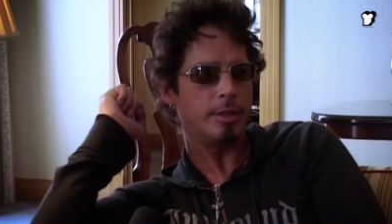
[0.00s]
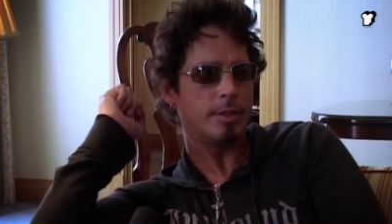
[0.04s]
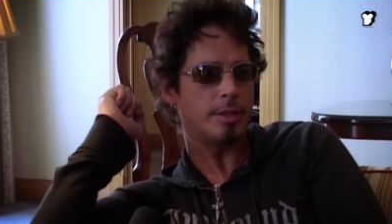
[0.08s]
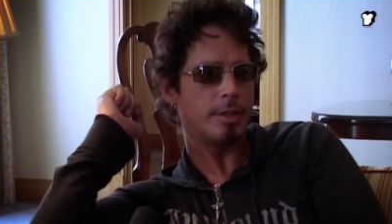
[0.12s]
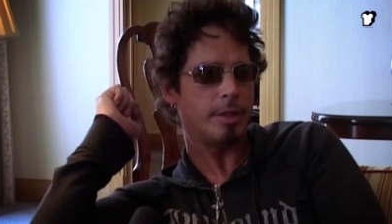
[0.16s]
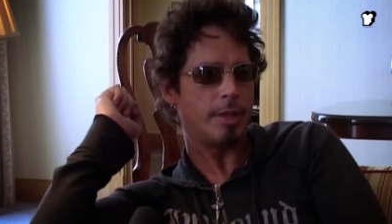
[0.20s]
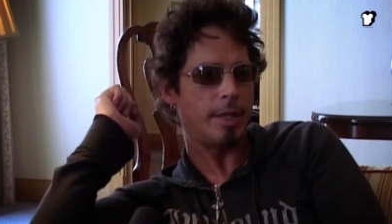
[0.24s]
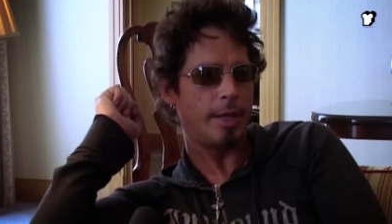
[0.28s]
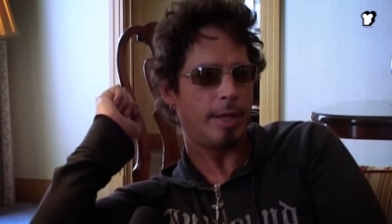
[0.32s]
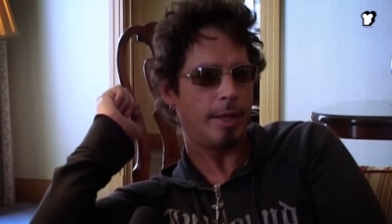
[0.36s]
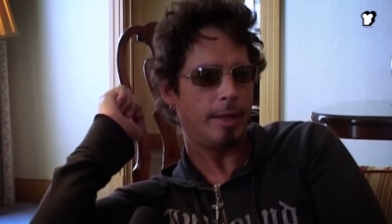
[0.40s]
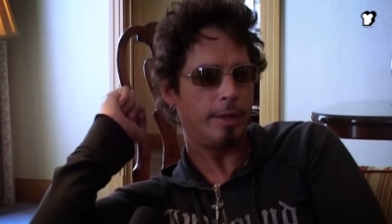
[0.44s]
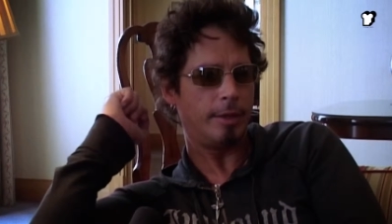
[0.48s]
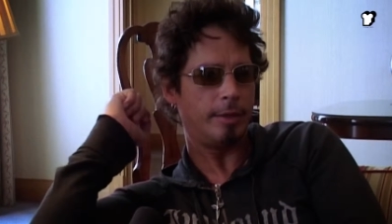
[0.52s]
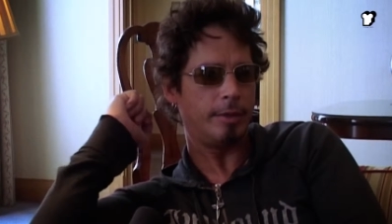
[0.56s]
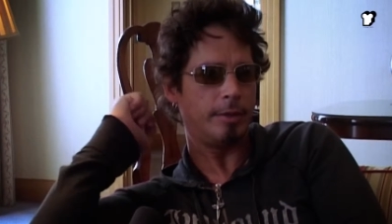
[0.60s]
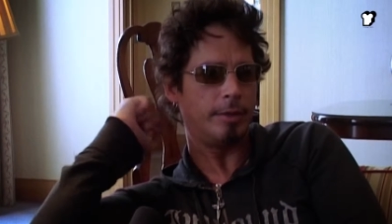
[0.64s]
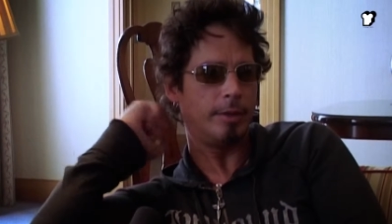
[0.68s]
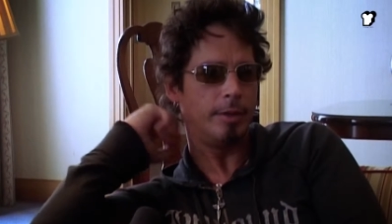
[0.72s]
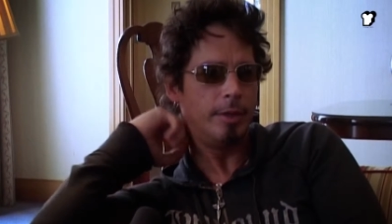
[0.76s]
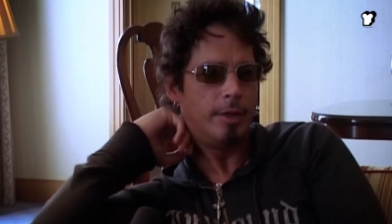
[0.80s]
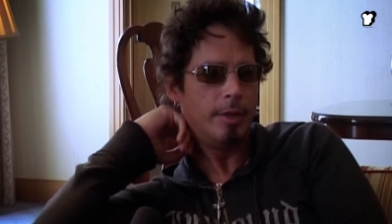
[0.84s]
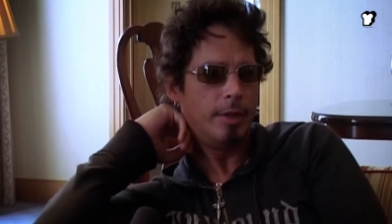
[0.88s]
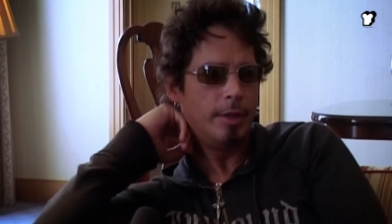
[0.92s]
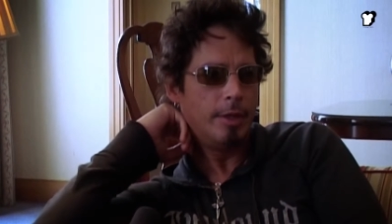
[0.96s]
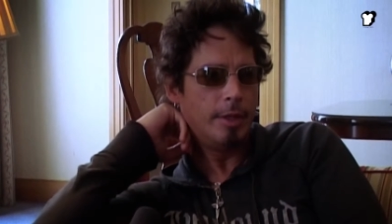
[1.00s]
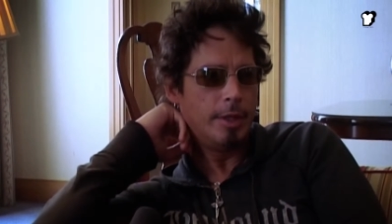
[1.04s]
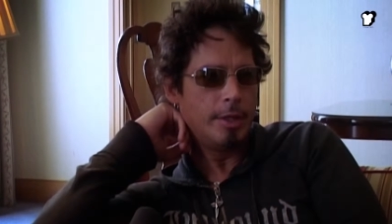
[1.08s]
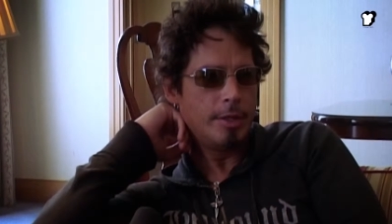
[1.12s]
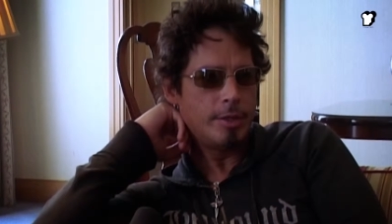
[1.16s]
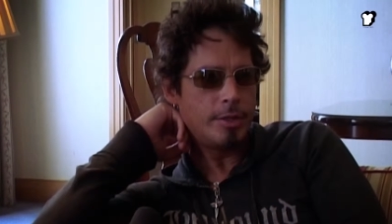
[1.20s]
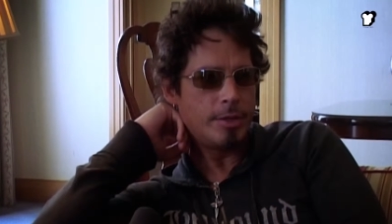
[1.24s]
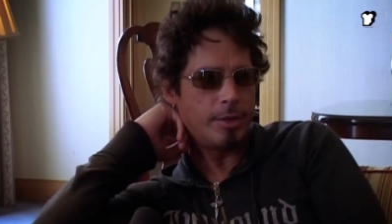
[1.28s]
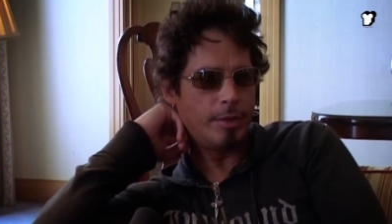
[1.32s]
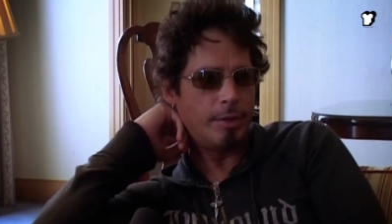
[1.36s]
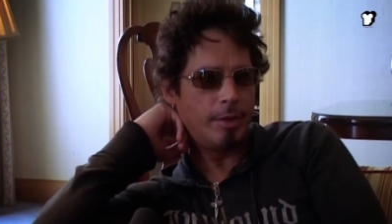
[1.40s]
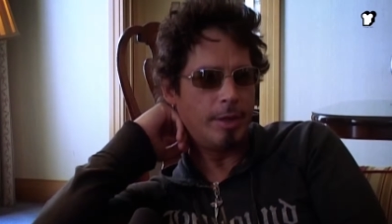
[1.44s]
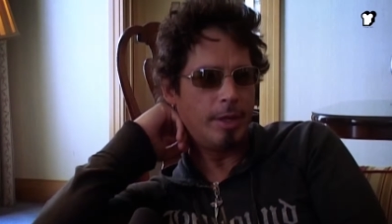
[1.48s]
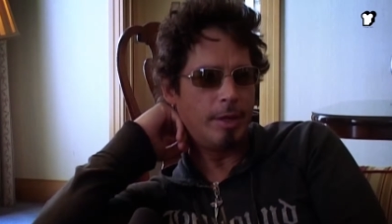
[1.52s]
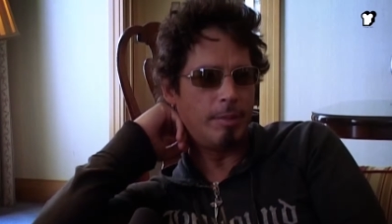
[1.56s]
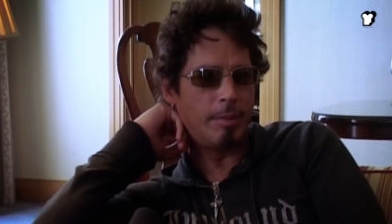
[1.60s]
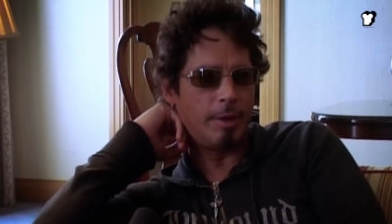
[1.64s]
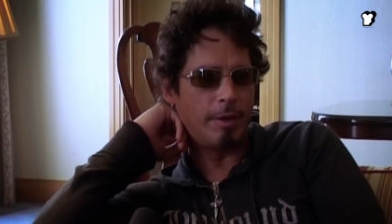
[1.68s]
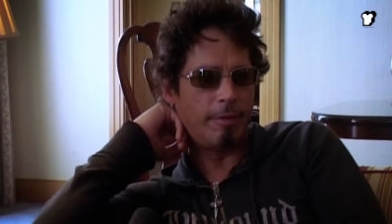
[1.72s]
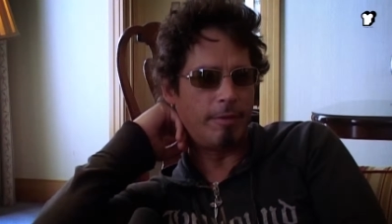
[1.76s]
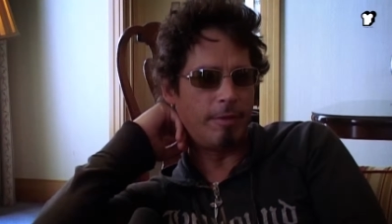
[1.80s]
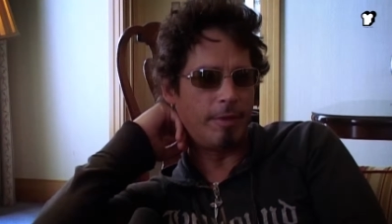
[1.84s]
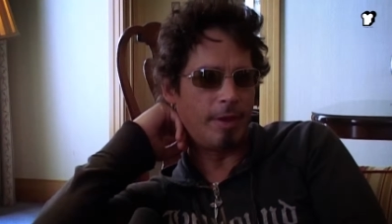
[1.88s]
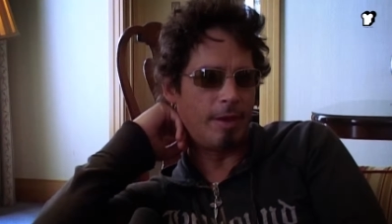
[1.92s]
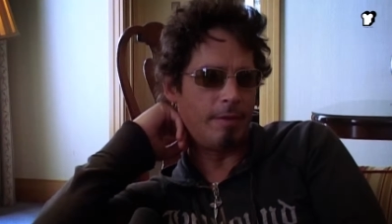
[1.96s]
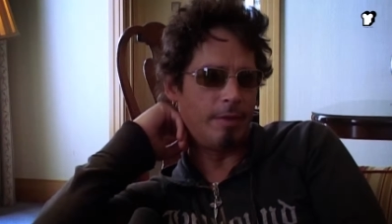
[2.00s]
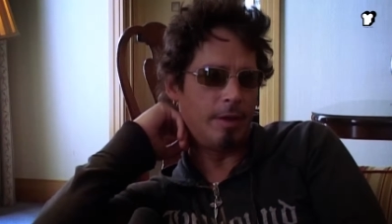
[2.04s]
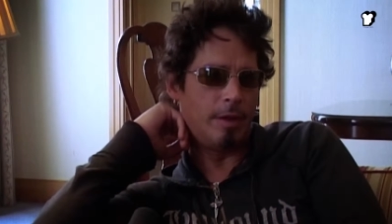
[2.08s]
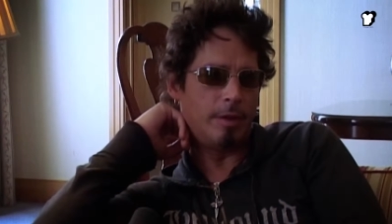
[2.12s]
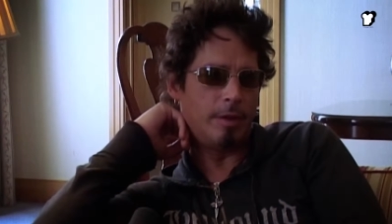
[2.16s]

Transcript: this and that. And so you get about five